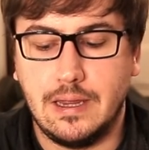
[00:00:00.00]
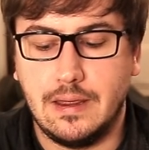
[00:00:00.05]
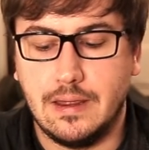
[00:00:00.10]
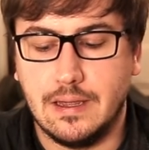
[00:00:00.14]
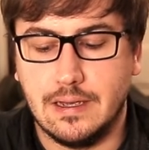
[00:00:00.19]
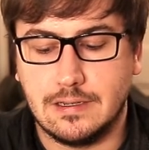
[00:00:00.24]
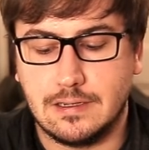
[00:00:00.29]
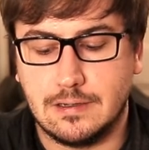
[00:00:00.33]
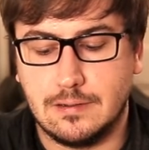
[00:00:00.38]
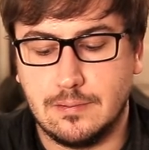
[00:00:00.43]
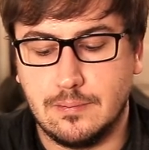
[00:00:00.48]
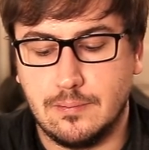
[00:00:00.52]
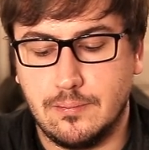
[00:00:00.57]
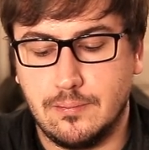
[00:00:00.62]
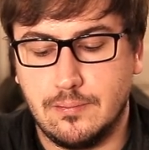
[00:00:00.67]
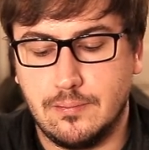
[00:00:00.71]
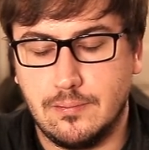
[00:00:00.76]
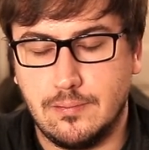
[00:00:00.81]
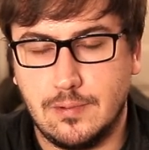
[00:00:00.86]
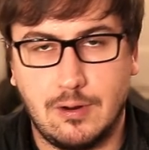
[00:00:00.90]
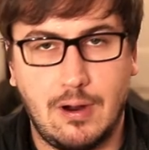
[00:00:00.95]
this
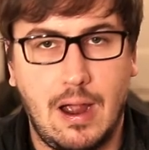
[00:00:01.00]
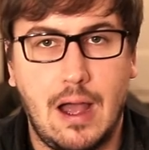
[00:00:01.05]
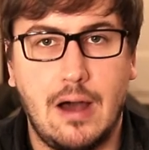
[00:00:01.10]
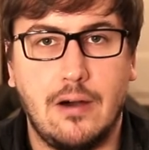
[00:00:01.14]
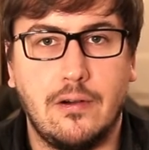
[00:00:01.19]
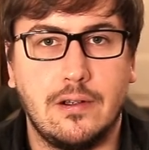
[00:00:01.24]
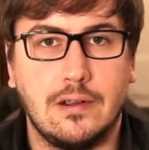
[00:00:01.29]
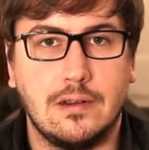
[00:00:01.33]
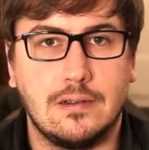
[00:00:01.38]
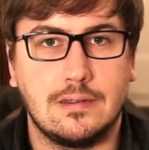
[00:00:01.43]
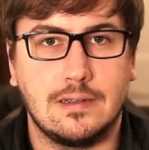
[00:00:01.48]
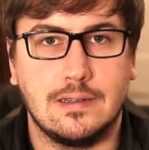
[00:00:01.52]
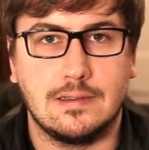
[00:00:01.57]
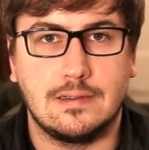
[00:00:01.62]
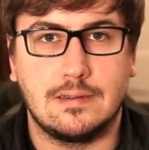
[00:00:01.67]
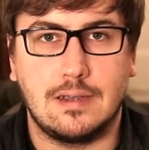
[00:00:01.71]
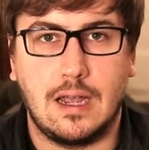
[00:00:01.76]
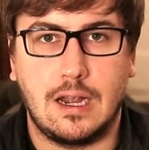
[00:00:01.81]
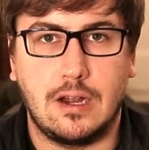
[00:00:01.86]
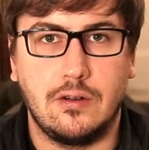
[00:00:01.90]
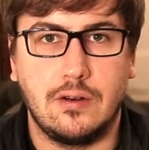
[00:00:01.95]
growler
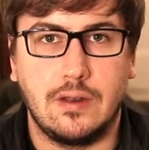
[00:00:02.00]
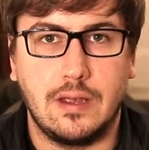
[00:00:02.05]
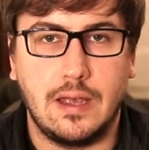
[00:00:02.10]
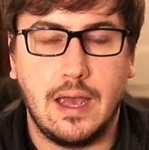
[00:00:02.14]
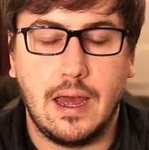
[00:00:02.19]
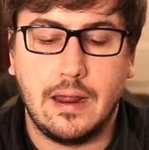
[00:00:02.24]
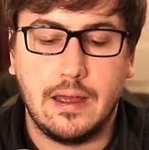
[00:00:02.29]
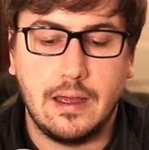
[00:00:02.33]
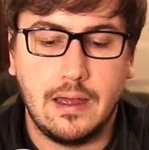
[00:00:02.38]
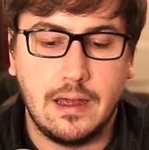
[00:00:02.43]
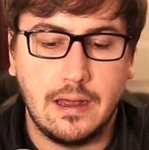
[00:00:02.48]
since I couldn't get it.